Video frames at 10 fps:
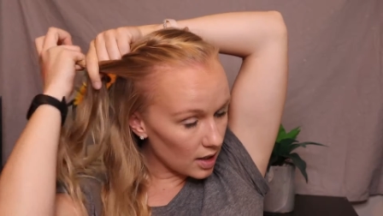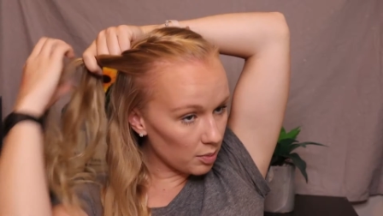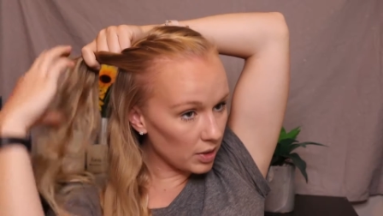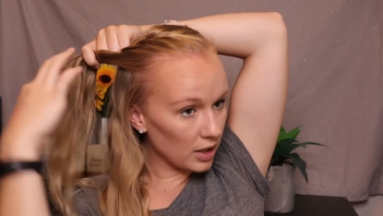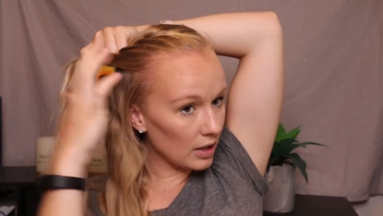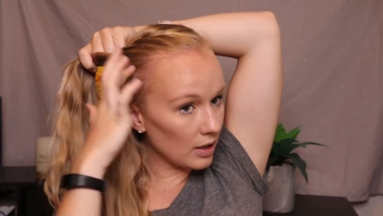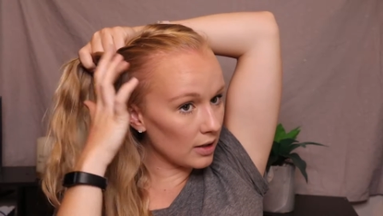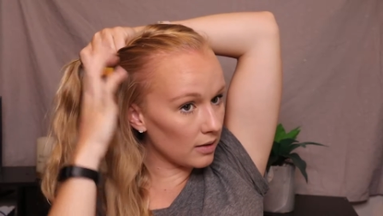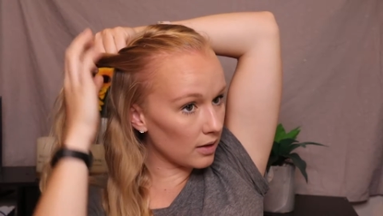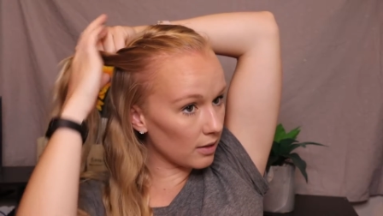up here
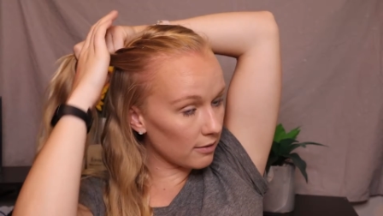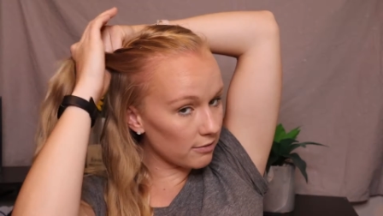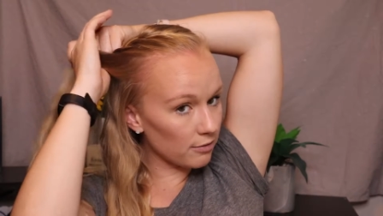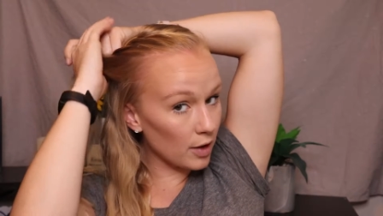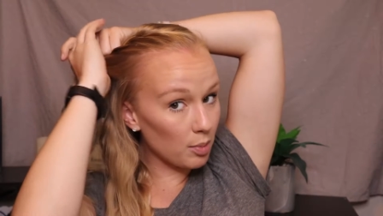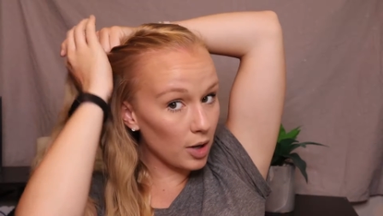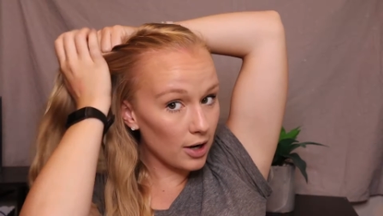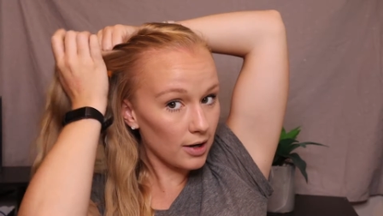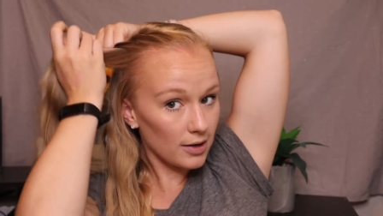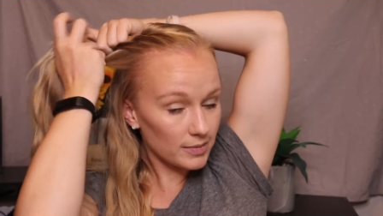in the front
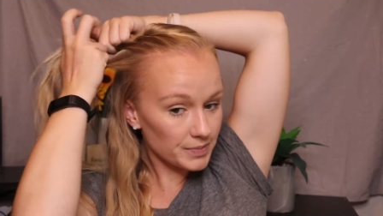part.